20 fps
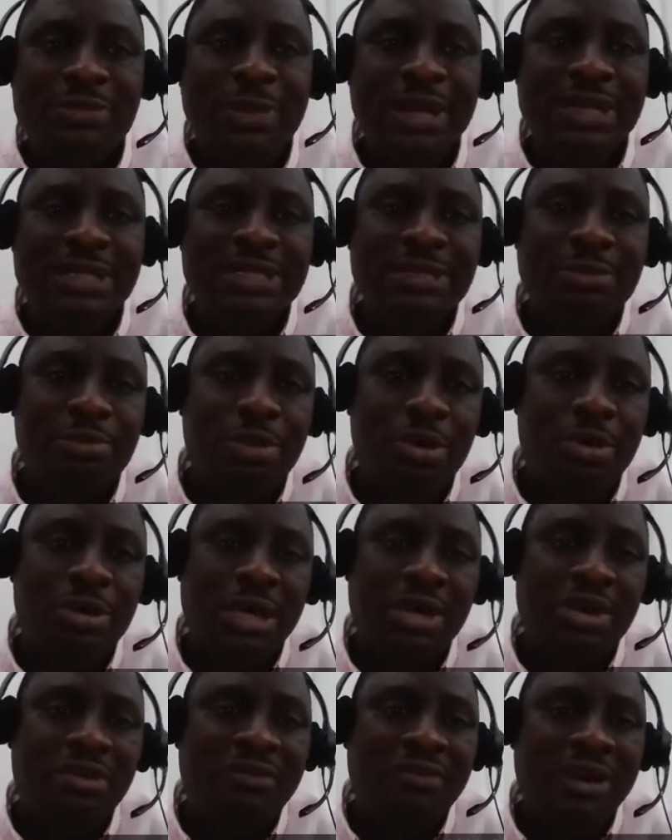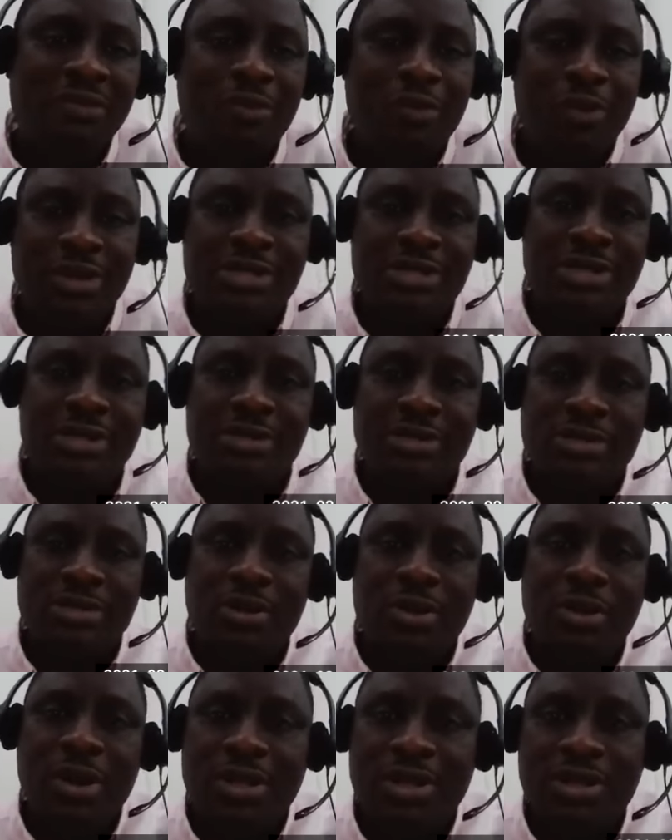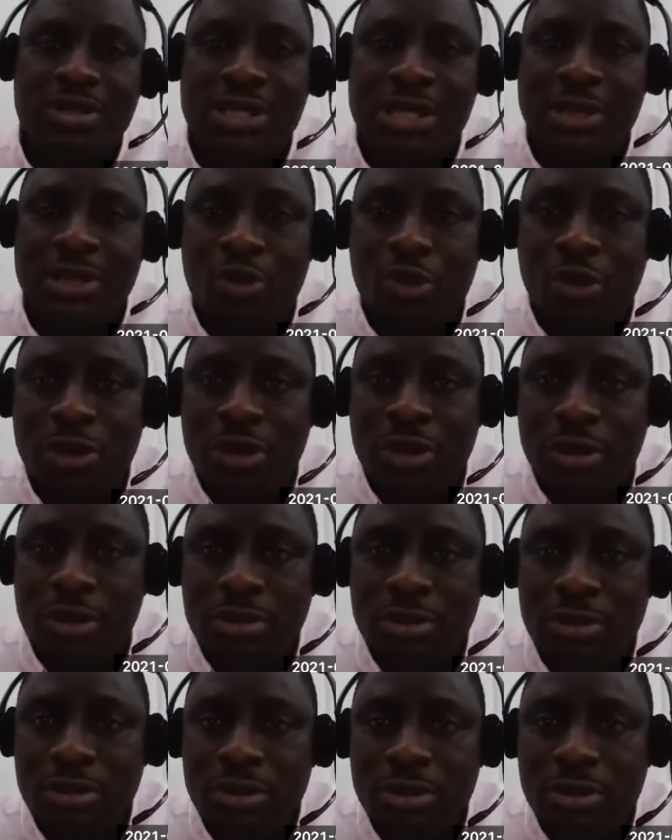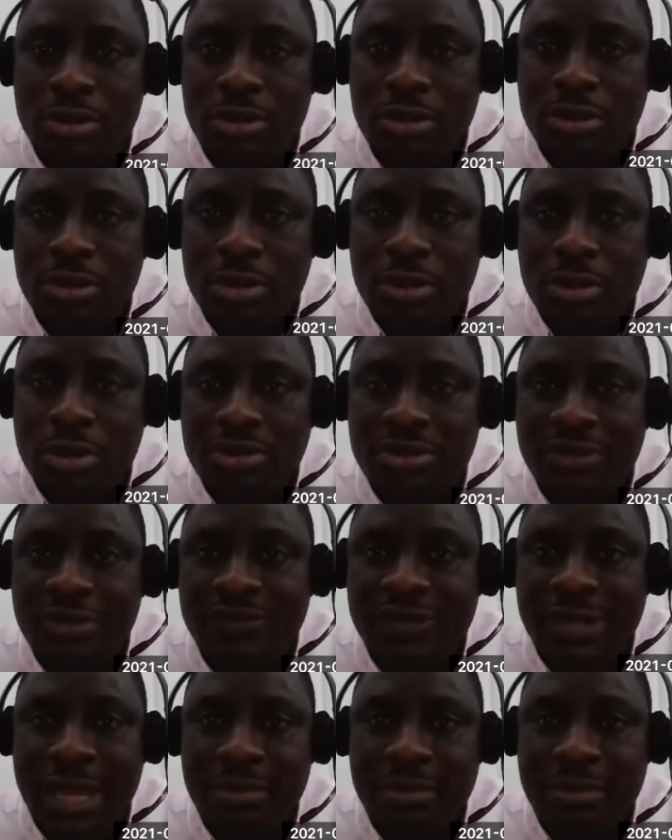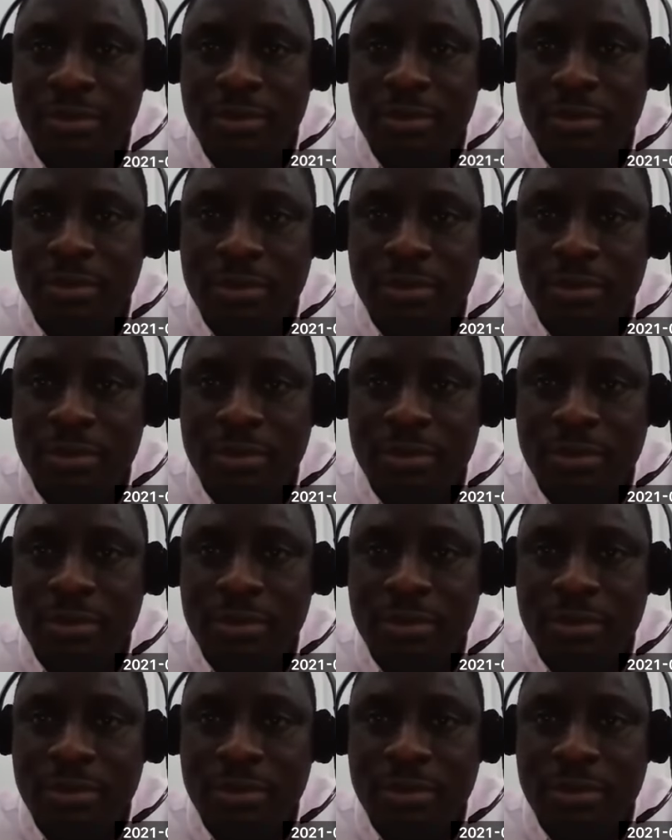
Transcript: managing board. I don't know if I have questions or I just keep going on because of time.